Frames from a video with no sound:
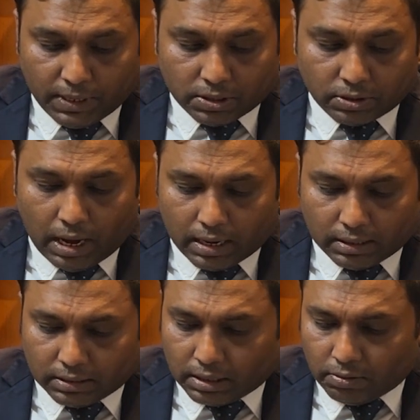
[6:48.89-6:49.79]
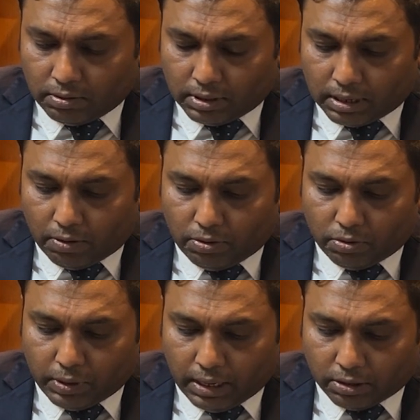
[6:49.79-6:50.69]
So Anandrao round
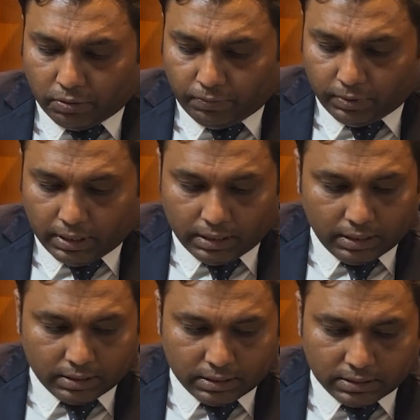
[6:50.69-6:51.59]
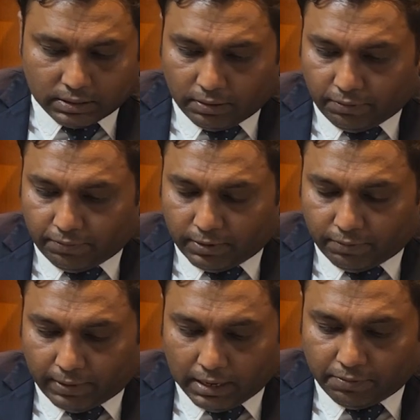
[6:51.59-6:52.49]
2 cutoff it is
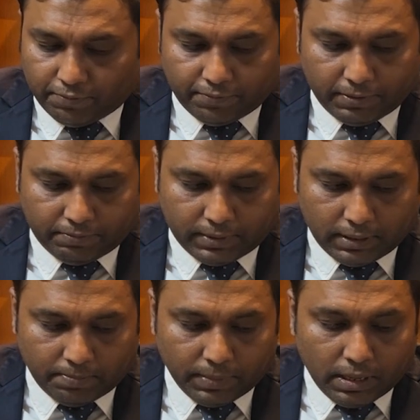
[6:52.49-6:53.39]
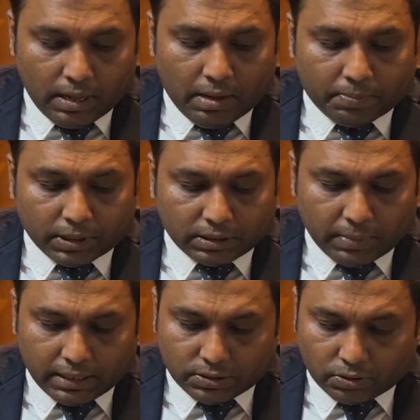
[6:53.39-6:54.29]
550.
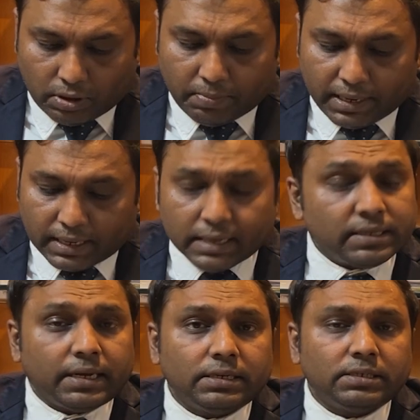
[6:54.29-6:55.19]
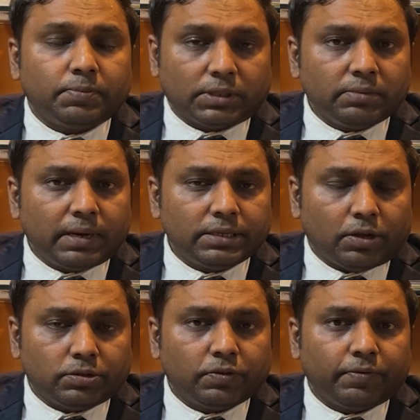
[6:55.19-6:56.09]
Pratima Institute of Medical Science, Pratima is
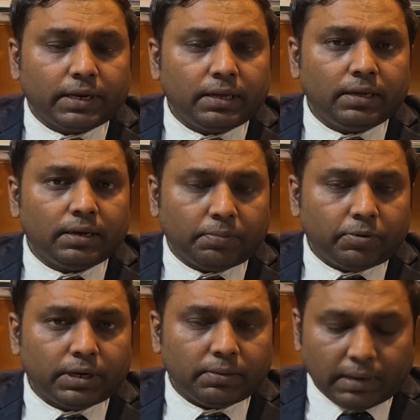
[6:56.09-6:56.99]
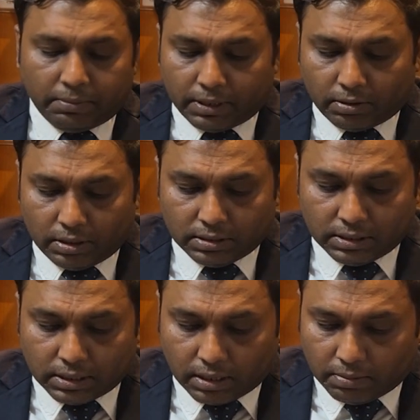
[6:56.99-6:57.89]
also very reputed private college
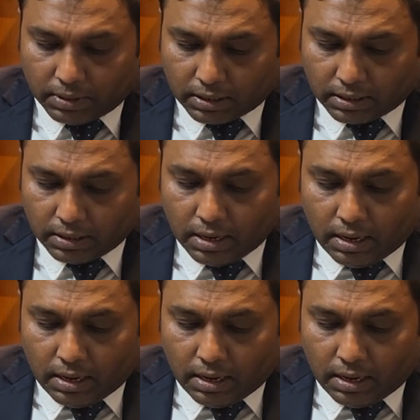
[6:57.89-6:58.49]
in Karimnagar.